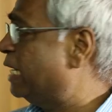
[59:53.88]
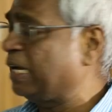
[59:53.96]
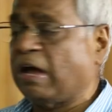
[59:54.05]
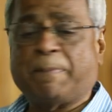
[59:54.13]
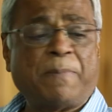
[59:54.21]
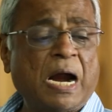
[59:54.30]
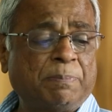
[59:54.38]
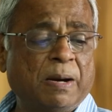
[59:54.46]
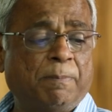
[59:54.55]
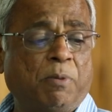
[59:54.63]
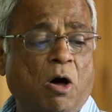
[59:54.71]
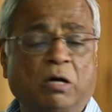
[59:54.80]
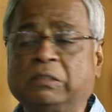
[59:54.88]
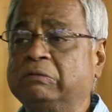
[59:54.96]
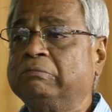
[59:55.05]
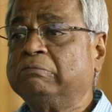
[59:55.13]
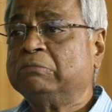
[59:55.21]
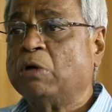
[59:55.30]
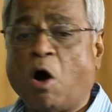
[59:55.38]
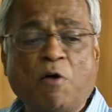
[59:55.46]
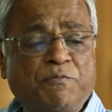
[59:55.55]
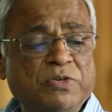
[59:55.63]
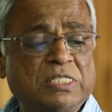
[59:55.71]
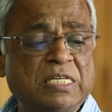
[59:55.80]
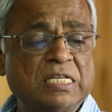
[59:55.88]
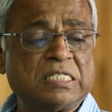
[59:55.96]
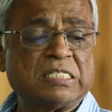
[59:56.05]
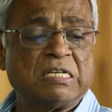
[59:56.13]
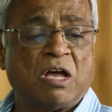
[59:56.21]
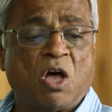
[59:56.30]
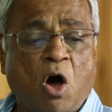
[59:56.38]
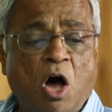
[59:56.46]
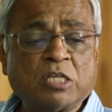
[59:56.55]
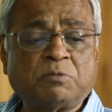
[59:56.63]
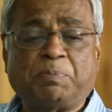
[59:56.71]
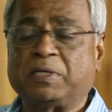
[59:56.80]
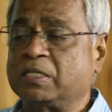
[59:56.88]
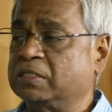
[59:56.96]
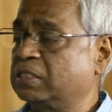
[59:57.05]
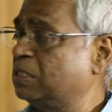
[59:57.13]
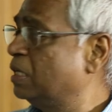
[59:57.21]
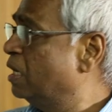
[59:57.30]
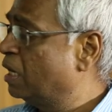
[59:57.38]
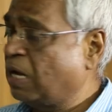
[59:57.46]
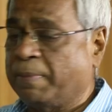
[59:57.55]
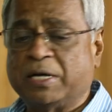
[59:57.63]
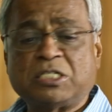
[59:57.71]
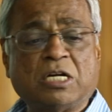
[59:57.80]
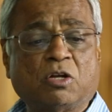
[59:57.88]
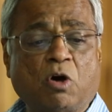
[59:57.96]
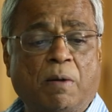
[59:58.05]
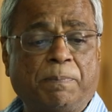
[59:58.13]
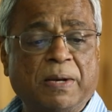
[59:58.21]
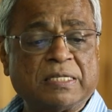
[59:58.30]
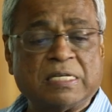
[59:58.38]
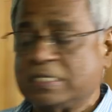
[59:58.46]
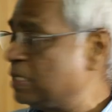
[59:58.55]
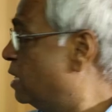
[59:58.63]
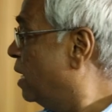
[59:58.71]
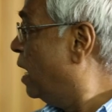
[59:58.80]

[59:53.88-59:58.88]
take apartment block, offices, hospitals, commercial complexes,